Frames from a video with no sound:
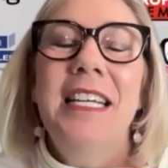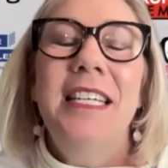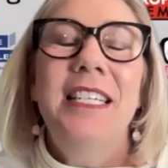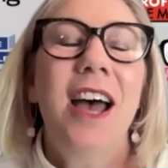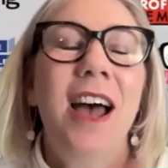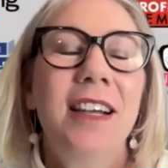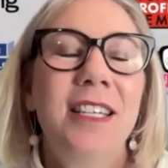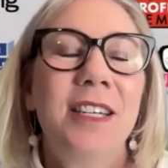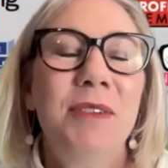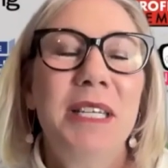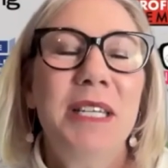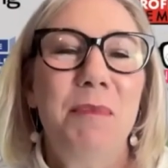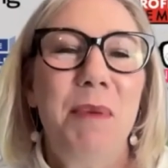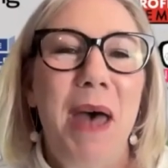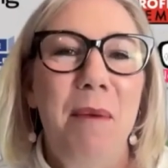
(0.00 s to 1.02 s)
Talk to
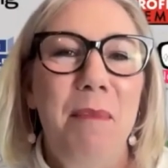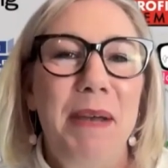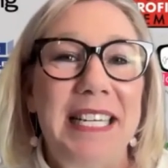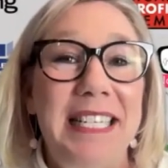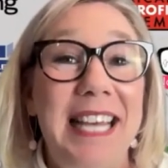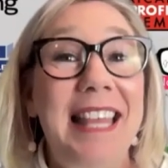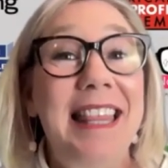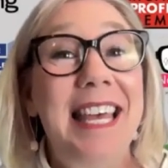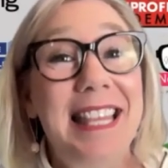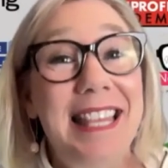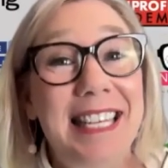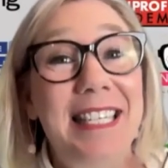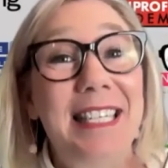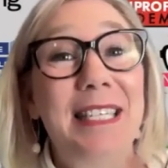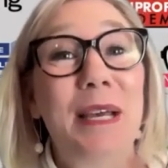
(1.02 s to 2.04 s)
us about, because I think
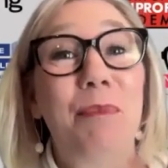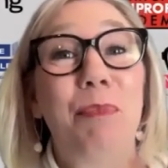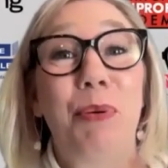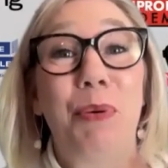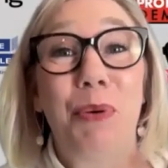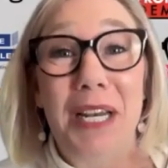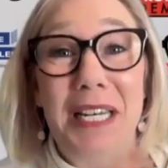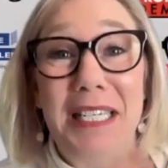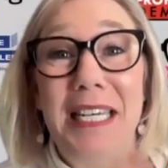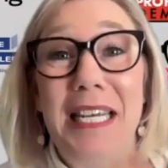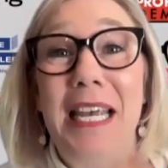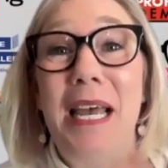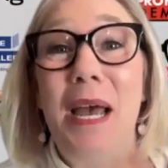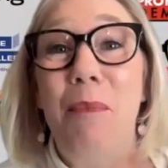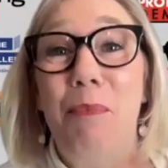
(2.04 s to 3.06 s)
this is a
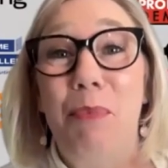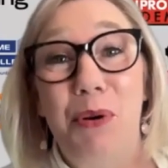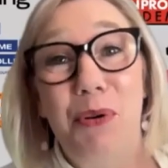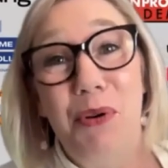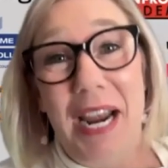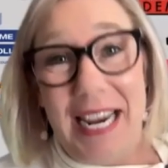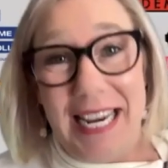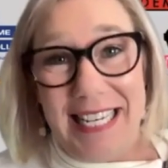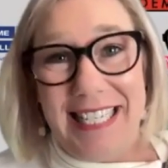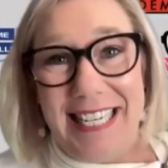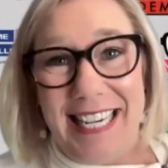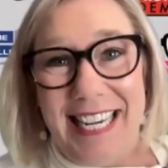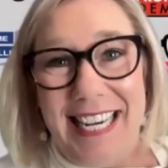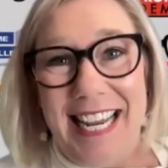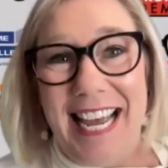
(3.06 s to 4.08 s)
pretty
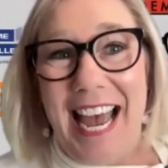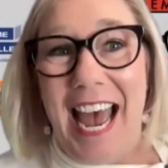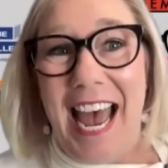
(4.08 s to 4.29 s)
brazen